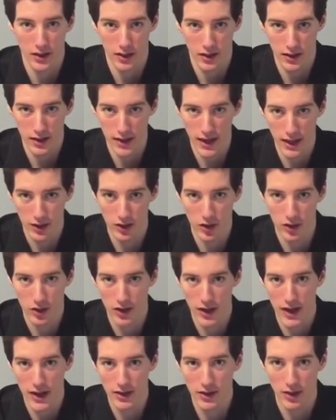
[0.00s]
the
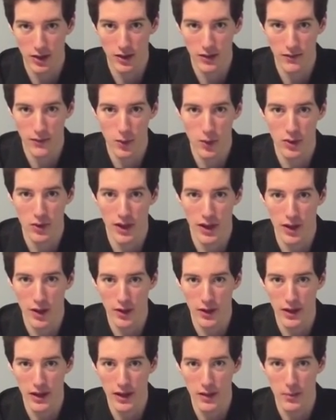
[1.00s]
exercise and the foods that
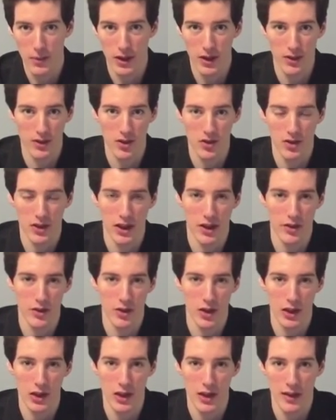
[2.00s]
you're eating, because it sounds
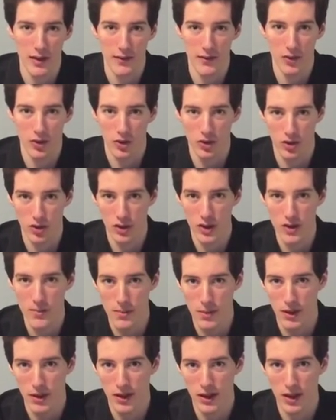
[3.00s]
like you have your
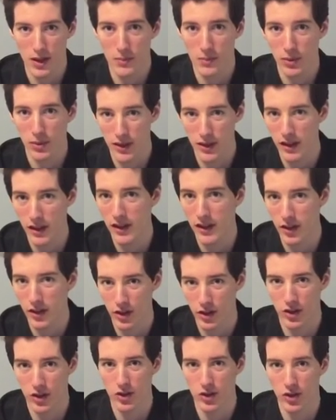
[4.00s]
sleep completely under
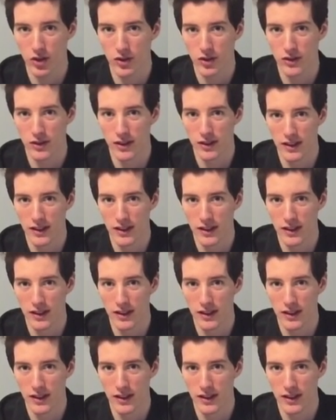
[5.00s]
control.